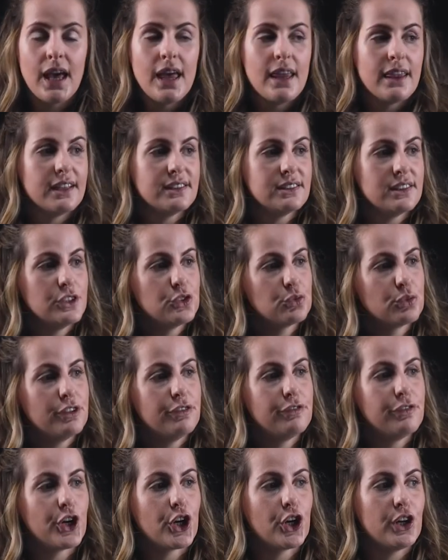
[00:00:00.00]
this is
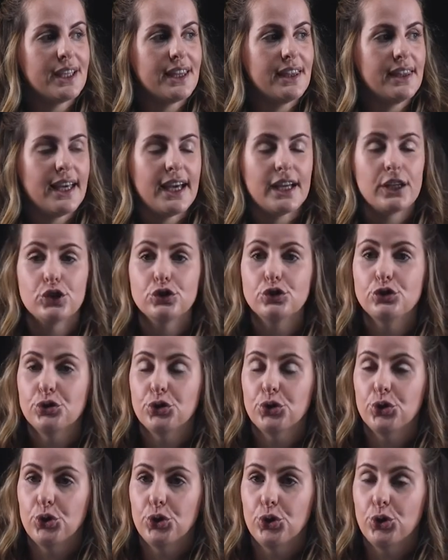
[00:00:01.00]
referring then
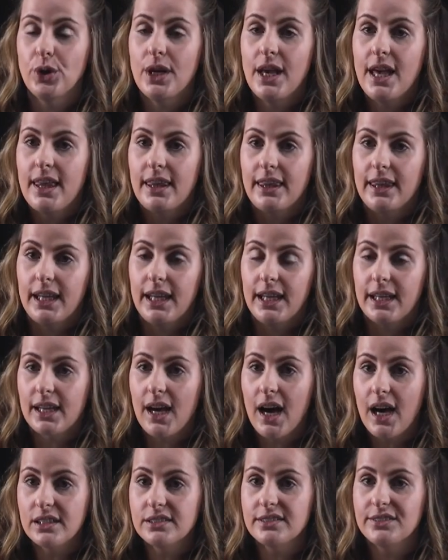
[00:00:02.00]
to the
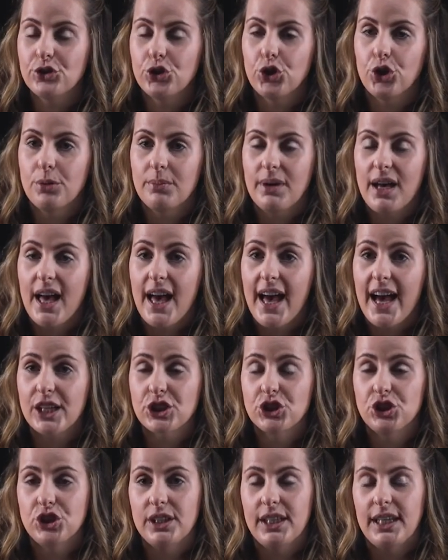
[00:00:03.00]
carcinoma
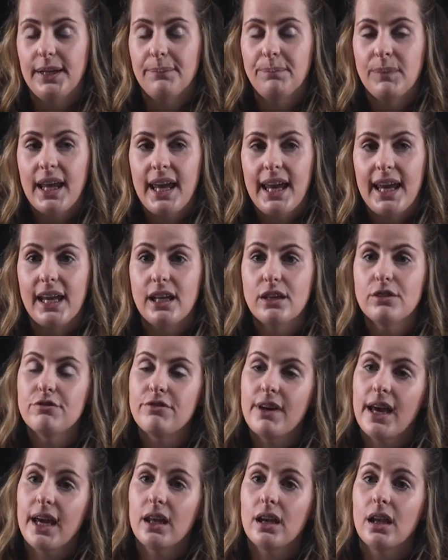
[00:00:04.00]
actually
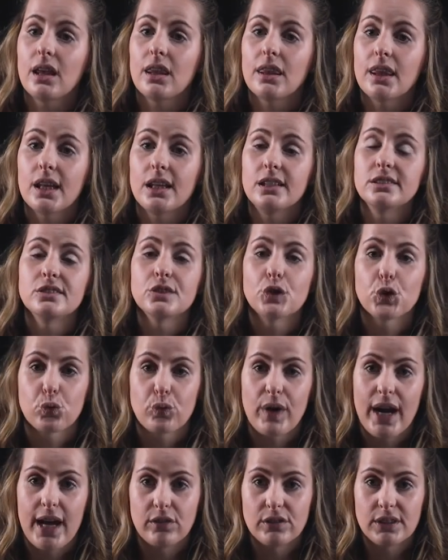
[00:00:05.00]
invading the
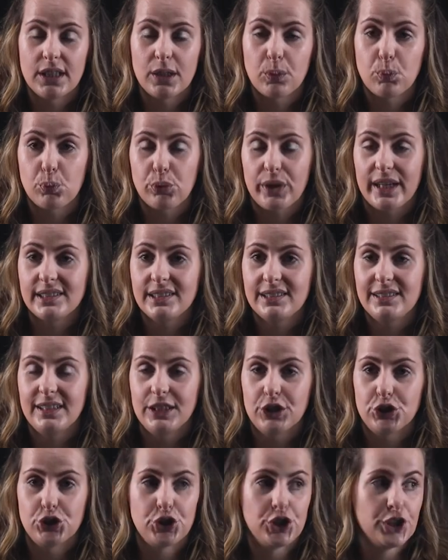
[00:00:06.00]
surrounding breast
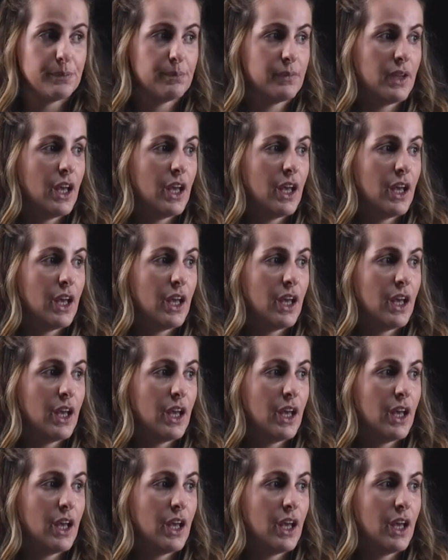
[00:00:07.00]
tissue.